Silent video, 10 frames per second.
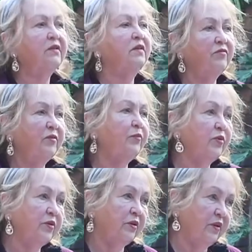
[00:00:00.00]
and
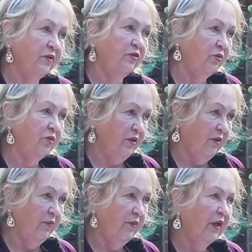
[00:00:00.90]
everybody can use
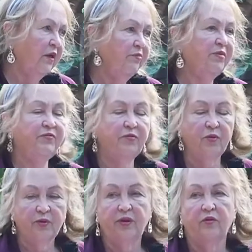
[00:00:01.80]
them
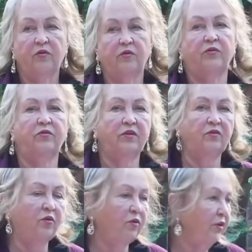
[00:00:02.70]
before they go to the
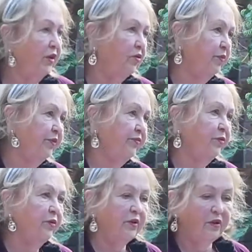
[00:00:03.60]
doctor or
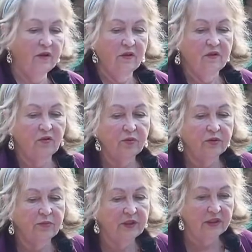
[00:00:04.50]
before they
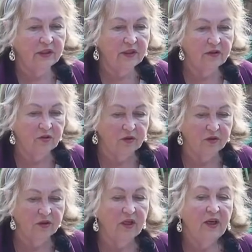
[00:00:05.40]
use
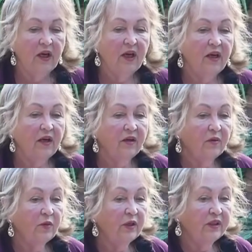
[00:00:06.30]
medications.
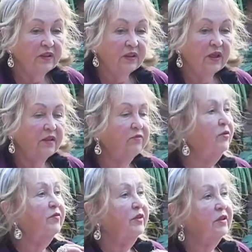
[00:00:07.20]
Let's start
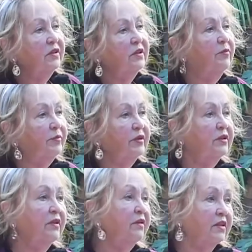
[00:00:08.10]
from very simple
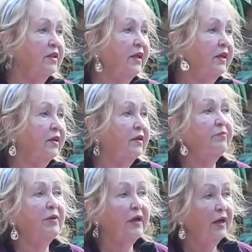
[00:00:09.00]
things like
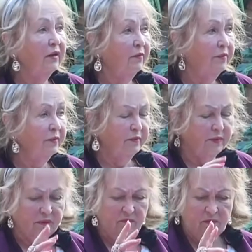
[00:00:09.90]

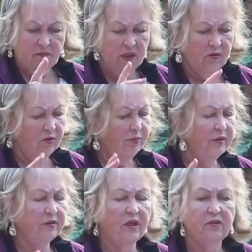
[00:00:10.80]
how you
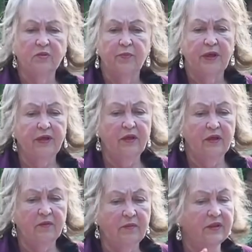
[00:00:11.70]
pronounce
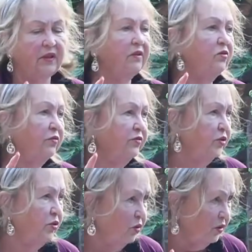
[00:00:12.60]
bicarbonate of
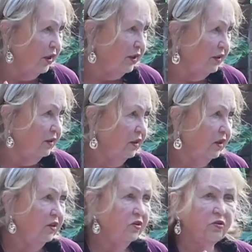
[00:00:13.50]
soda.
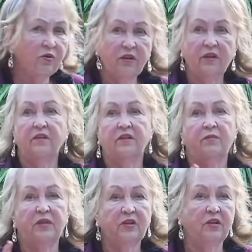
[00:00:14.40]
Soda is a
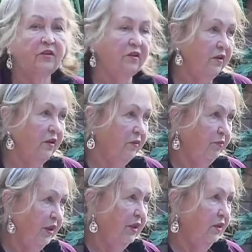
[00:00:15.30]
majestic
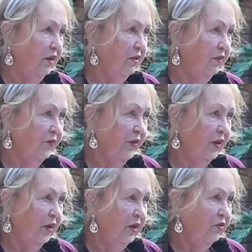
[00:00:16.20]
mineral.
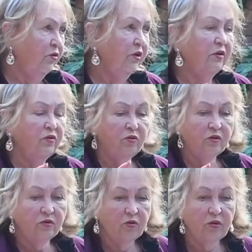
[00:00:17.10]
You can use
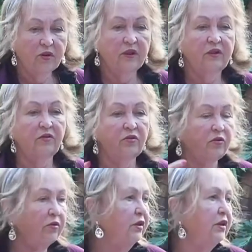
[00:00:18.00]
soda
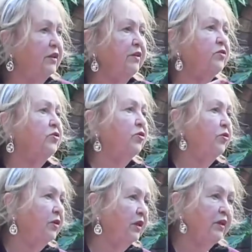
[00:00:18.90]
internally,
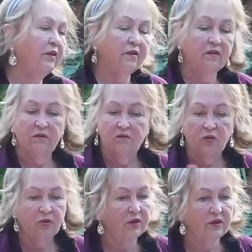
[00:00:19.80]
externally
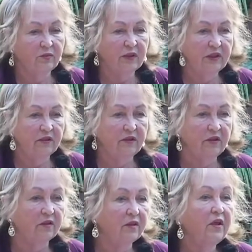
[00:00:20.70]
to treat many
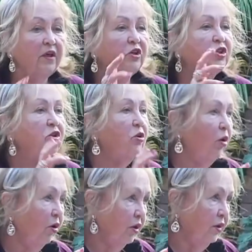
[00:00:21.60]
things.
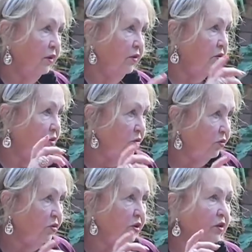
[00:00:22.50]
Salt,
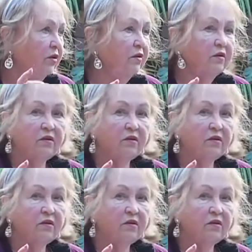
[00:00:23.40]
usual